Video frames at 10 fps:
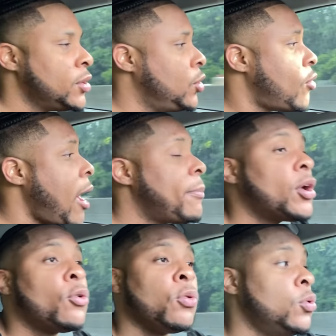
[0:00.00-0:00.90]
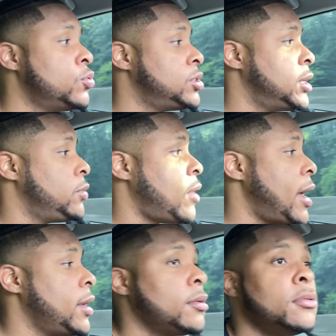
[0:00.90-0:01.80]
You know, I be cruising,
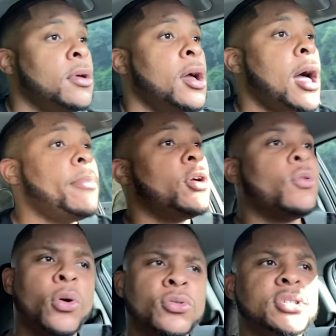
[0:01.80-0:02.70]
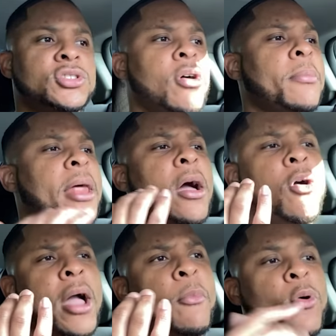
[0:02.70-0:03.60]
right? I be cruising, so I'm like,
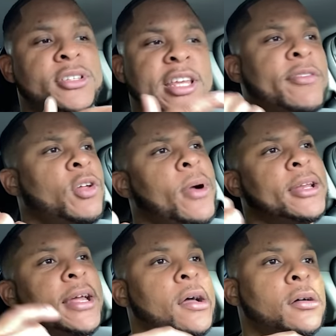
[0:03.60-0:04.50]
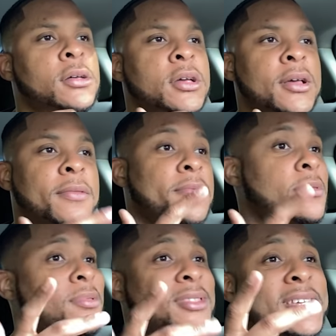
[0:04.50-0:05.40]
okay, I'm going 70 right now.
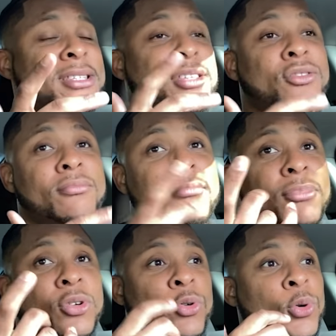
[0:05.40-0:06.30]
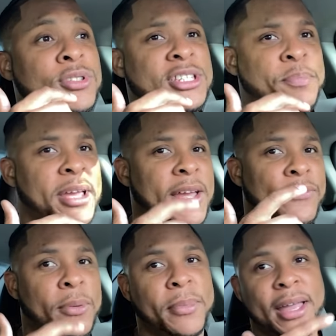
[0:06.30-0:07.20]
This is cruising speed
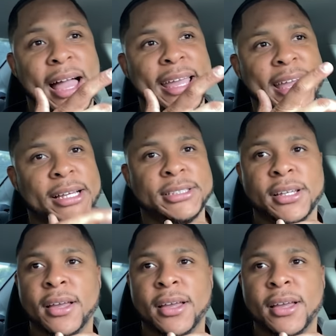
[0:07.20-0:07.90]
for me, I guess.